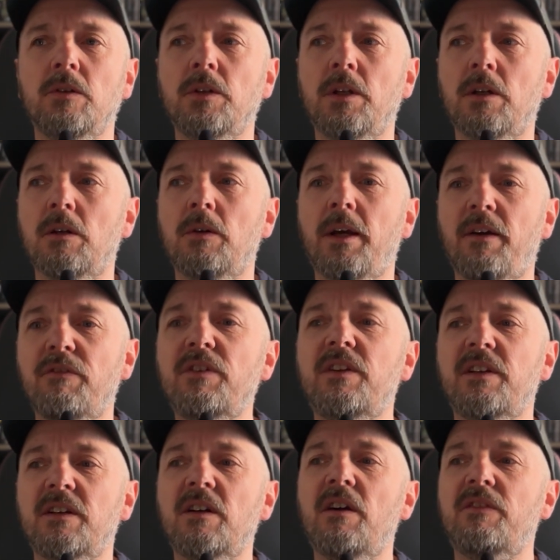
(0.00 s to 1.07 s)

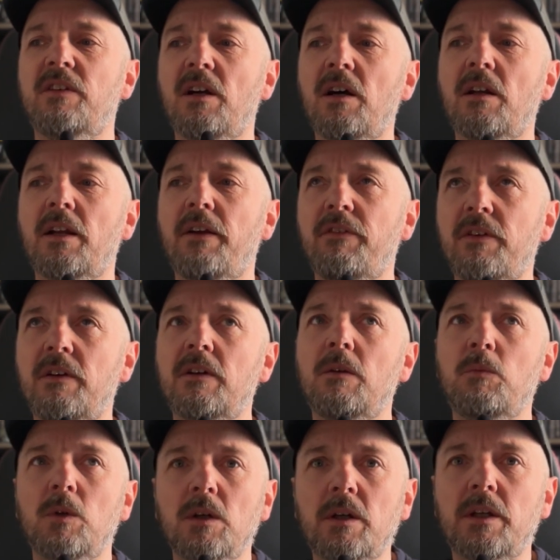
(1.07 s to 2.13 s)
Everything I've done, everything I'm
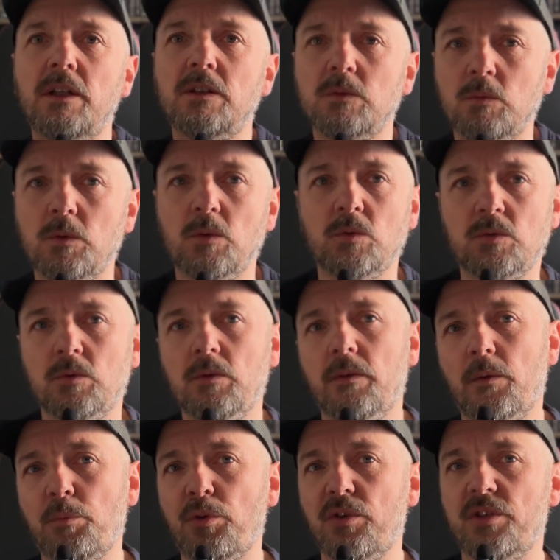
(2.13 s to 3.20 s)
working towards, all of
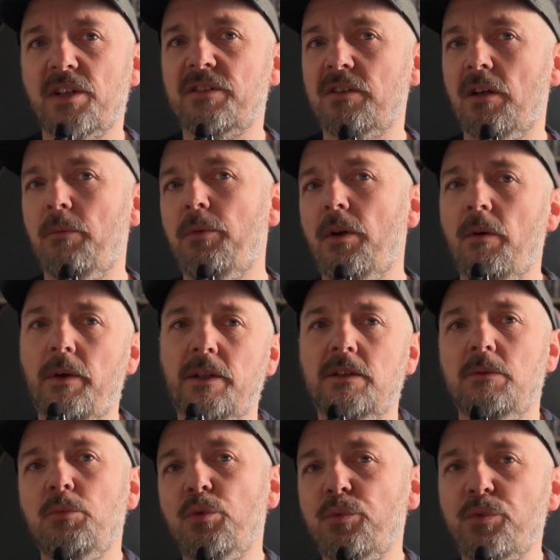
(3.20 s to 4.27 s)
the projects that I'm doing
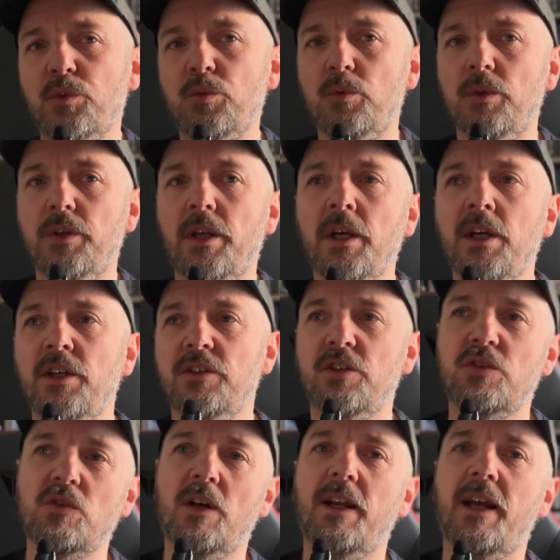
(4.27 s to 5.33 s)
to move forward to
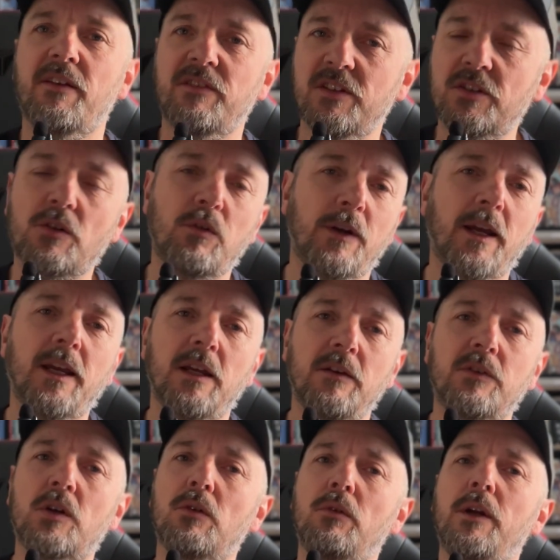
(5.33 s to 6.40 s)
try and have this
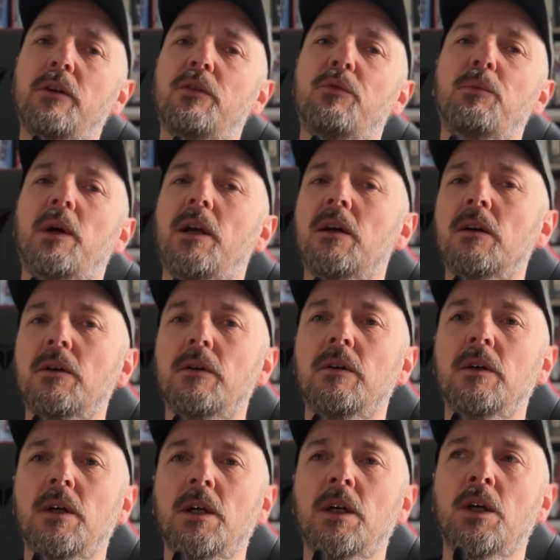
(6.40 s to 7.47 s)
creative career of my own.
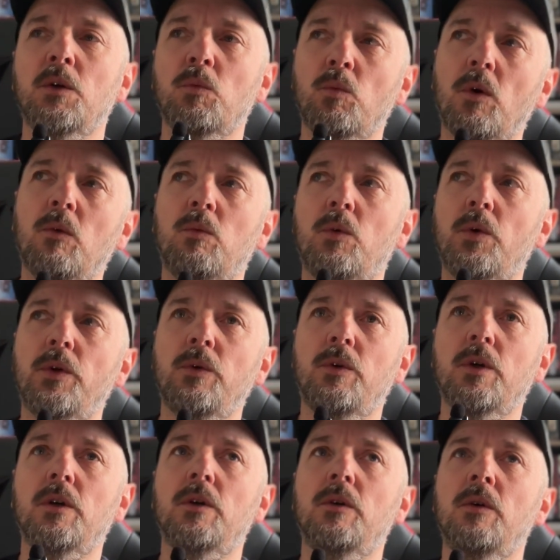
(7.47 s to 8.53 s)
What will you
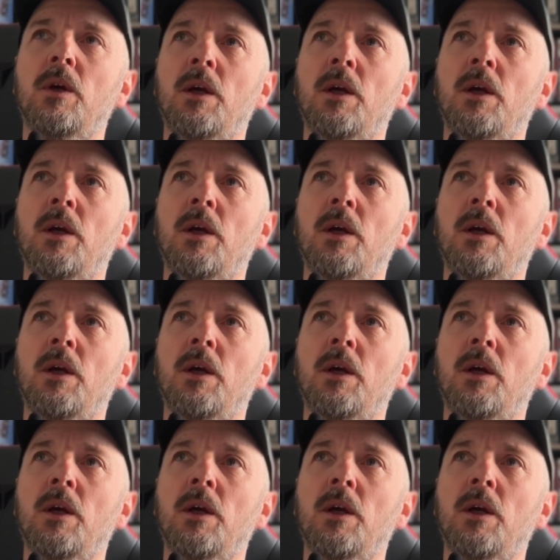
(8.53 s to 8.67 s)
do?